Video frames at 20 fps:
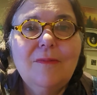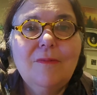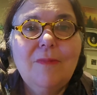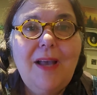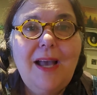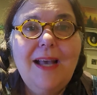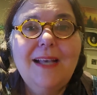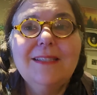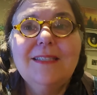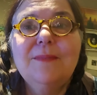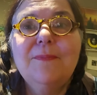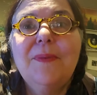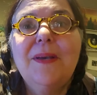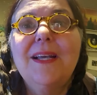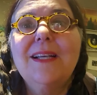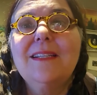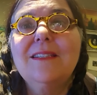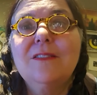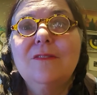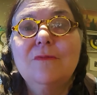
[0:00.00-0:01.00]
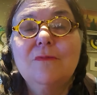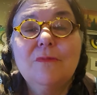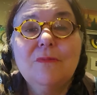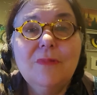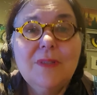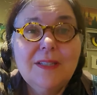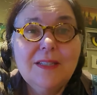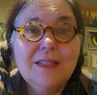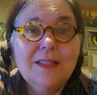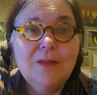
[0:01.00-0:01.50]
aspects
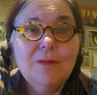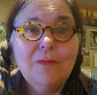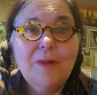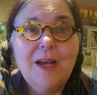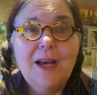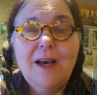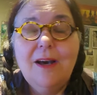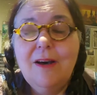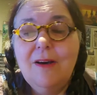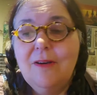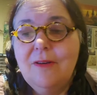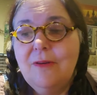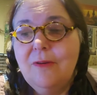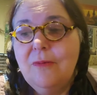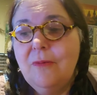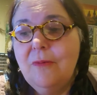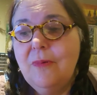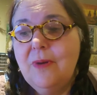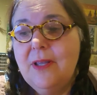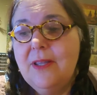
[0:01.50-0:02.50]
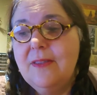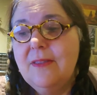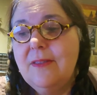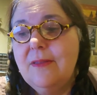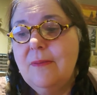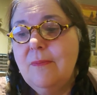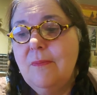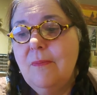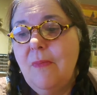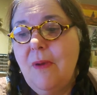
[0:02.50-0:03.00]
really well with
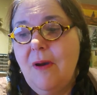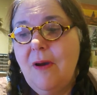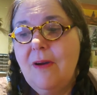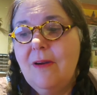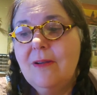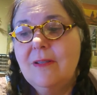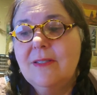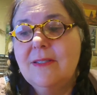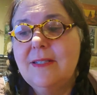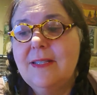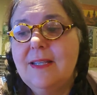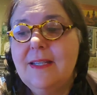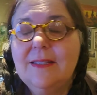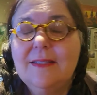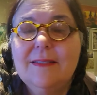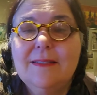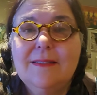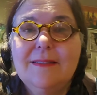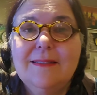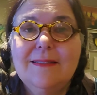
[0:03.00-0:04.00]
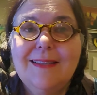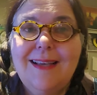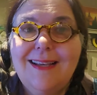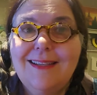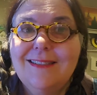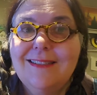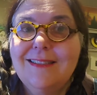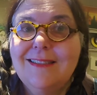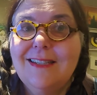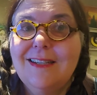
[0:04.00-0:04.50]
Mars in
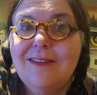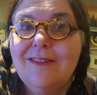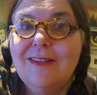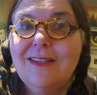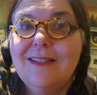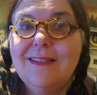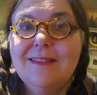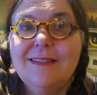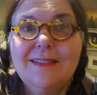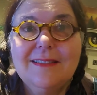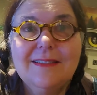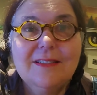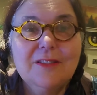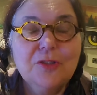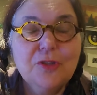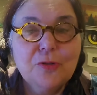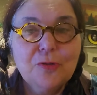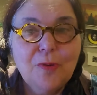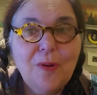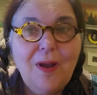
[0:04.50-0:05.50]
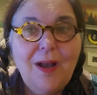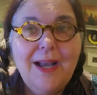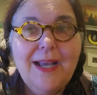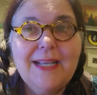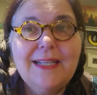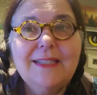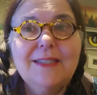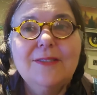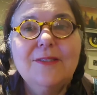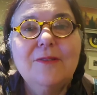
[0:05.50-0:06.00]
Sagittarius. It's a
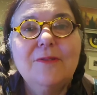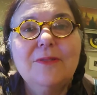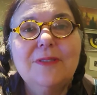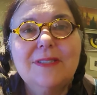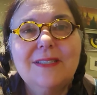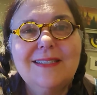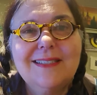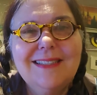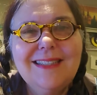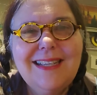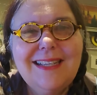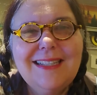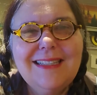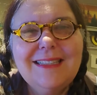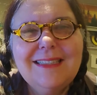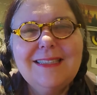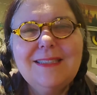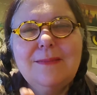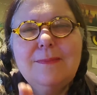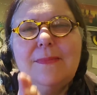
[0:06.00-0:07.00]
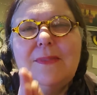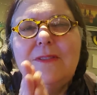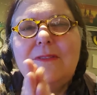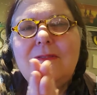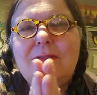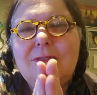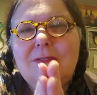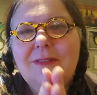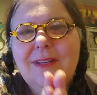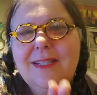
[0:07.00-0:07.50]
trine, so it's a nice
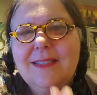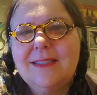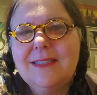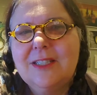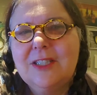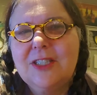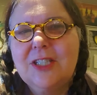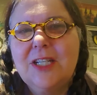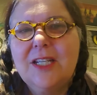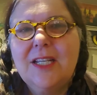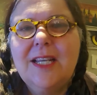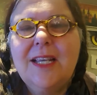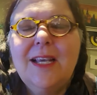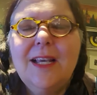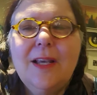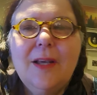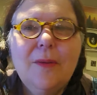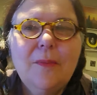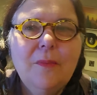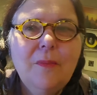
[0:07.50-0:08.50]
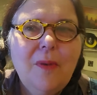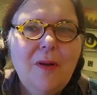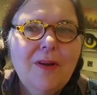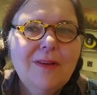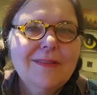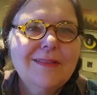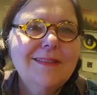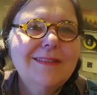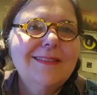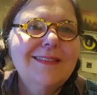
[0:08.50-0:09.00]
smooth transition.
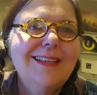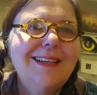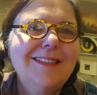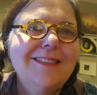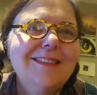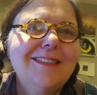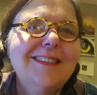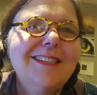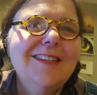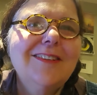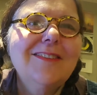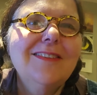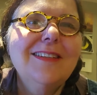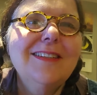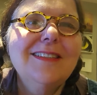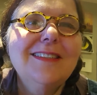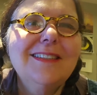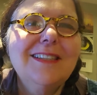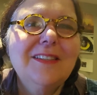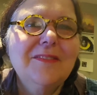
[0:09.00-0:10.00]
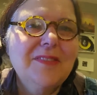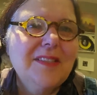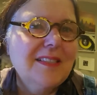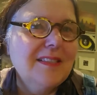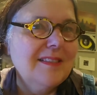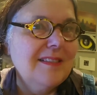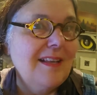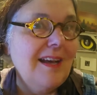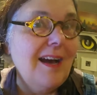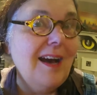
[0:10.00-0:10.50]
Mars in Sagittarius gives
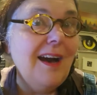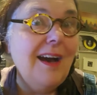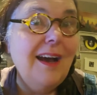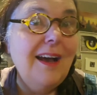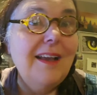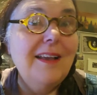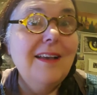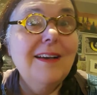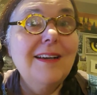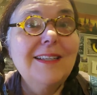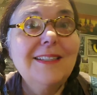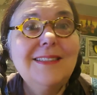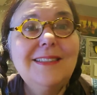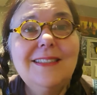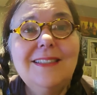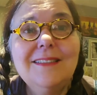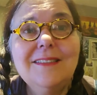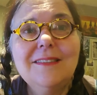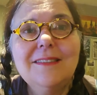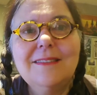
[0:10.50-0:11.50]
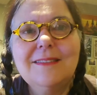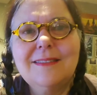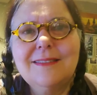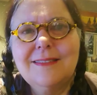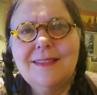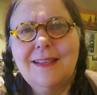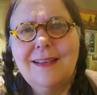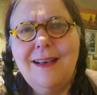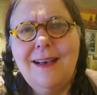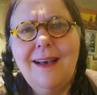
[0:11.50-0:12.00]
us the high ideals,
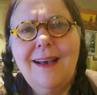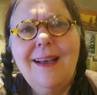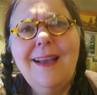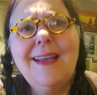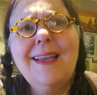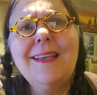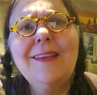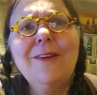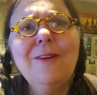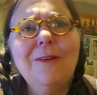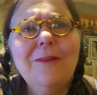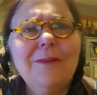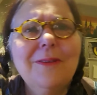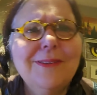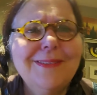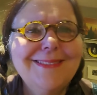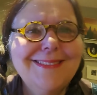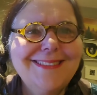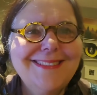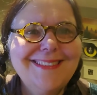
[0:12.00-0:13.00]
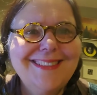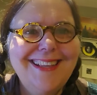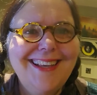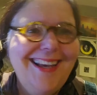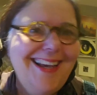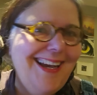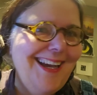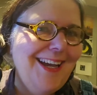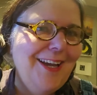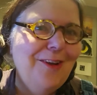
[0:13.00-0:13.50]
the high goals, the
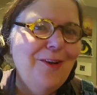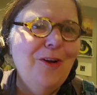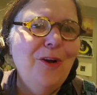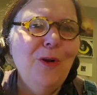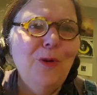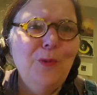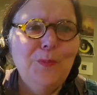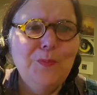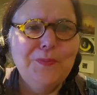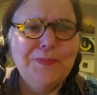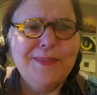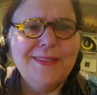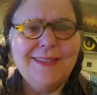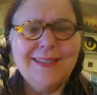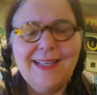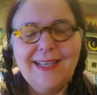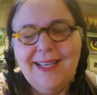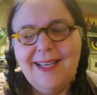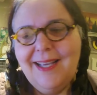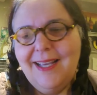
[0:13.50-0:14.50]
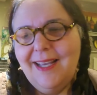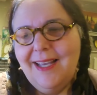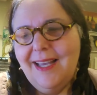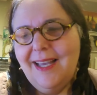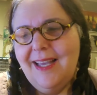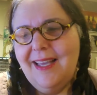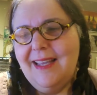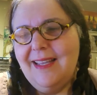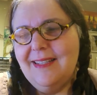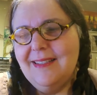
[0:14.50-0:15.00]
high hopes.
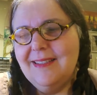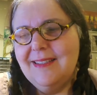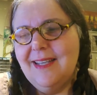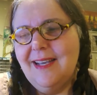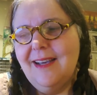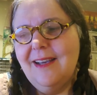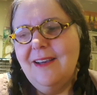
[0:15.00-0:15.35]
And